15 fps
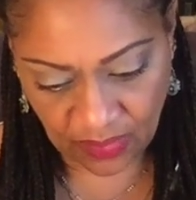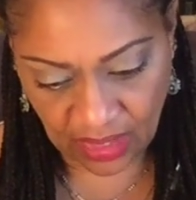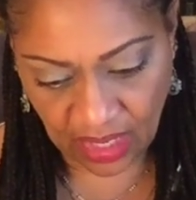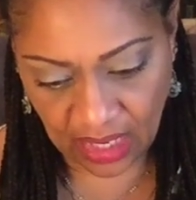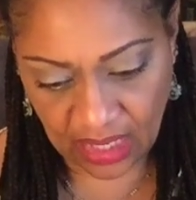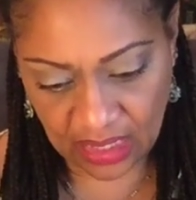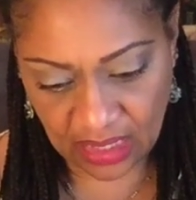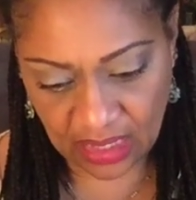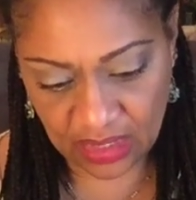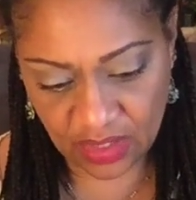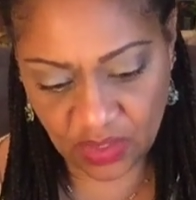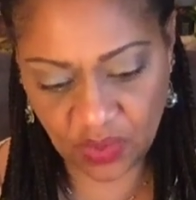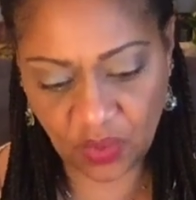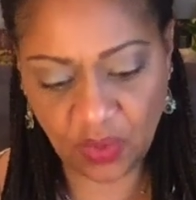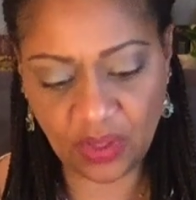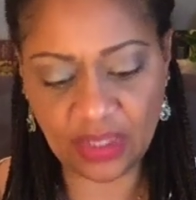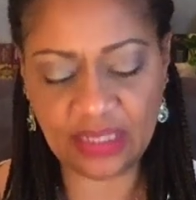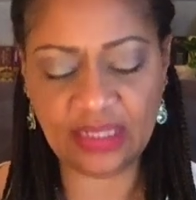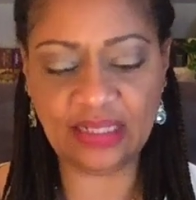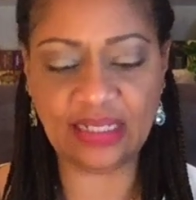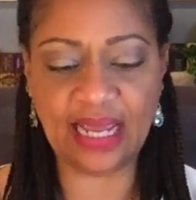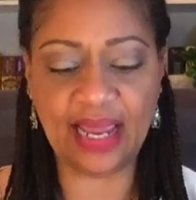And his sword is
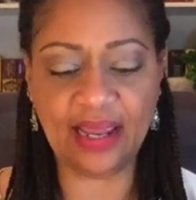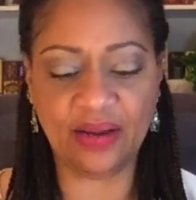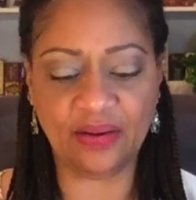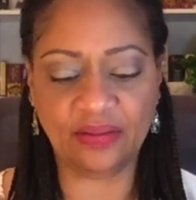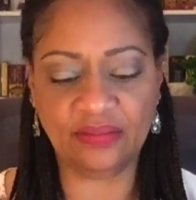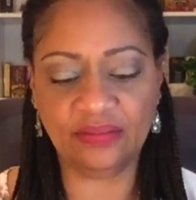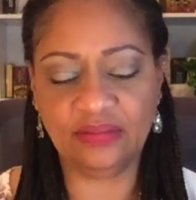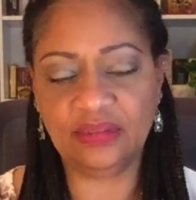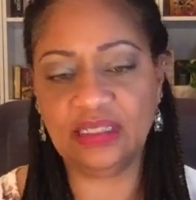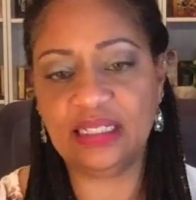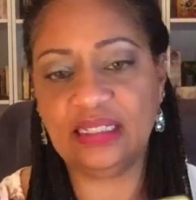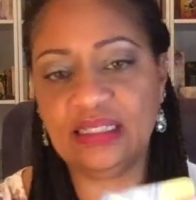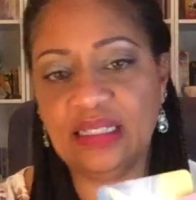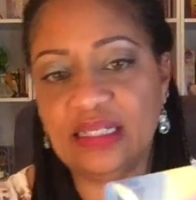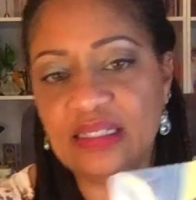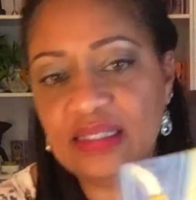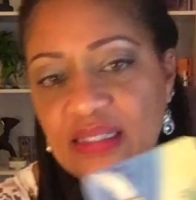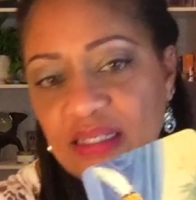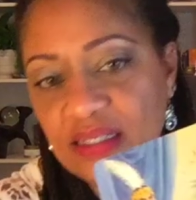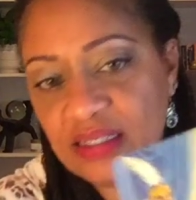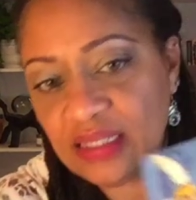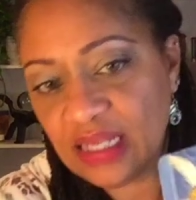down. Look at this.
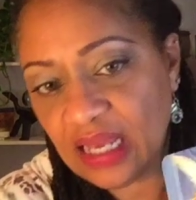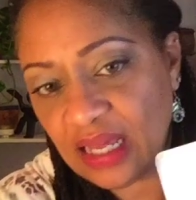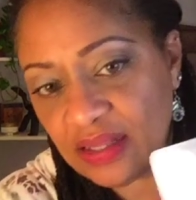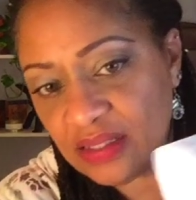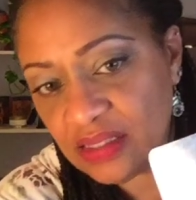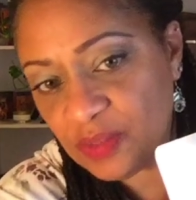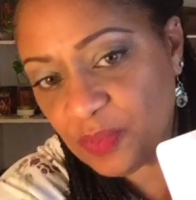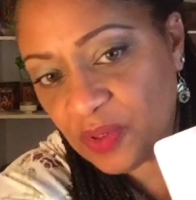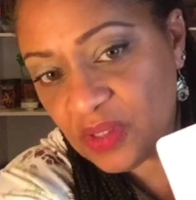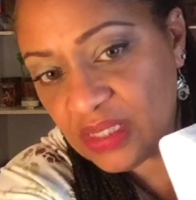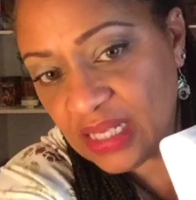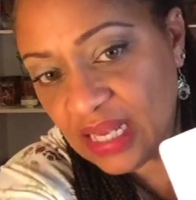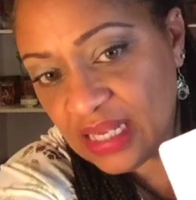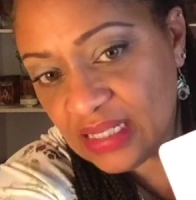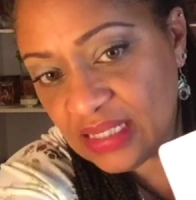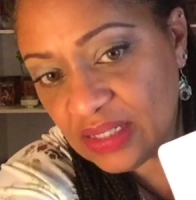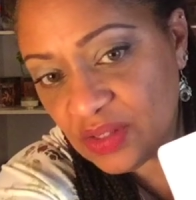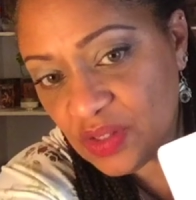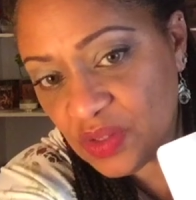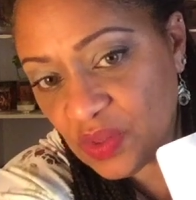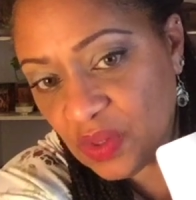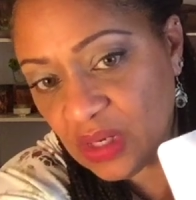See how this person has their
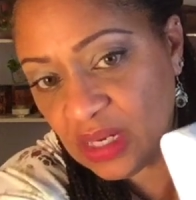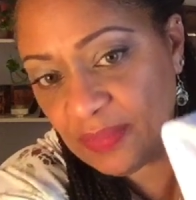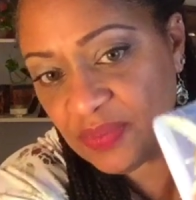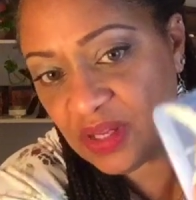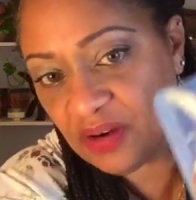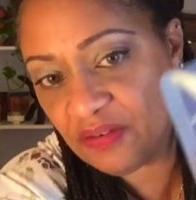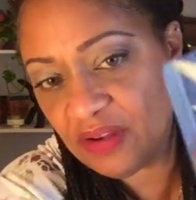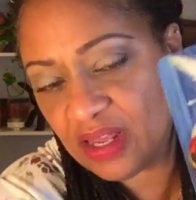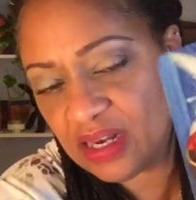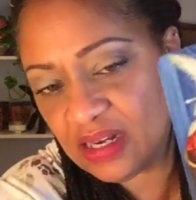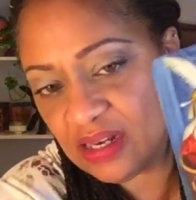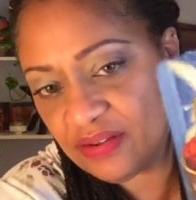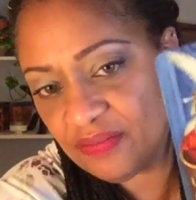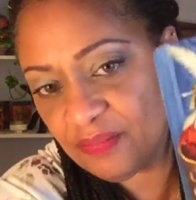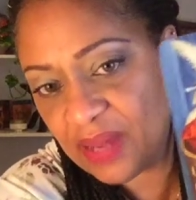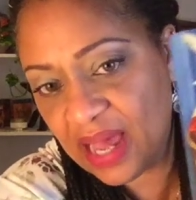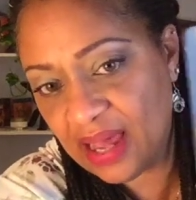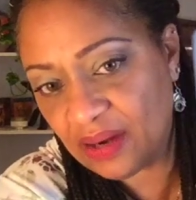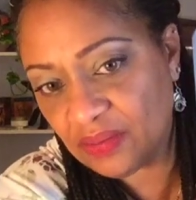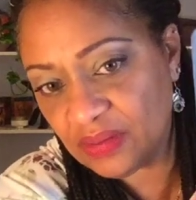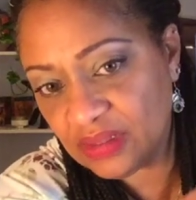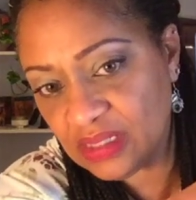sword up? They're ready to
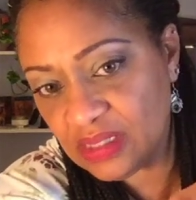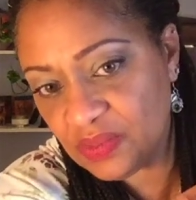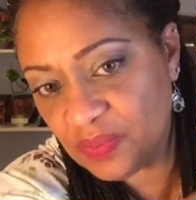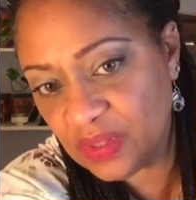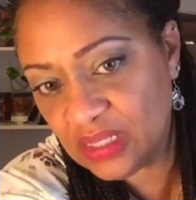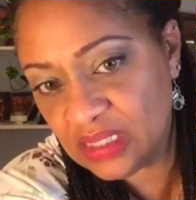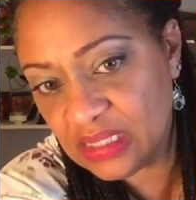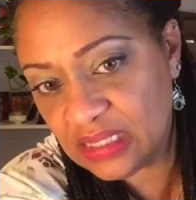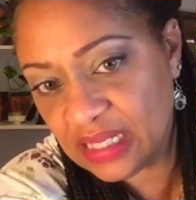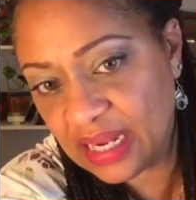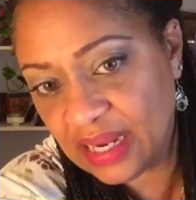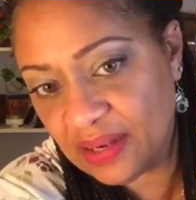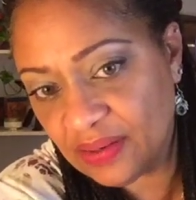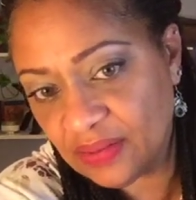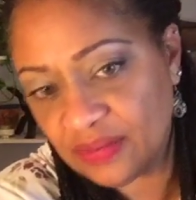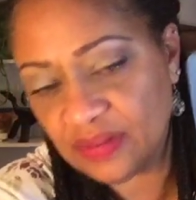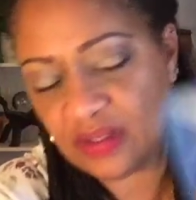battle. This one is down.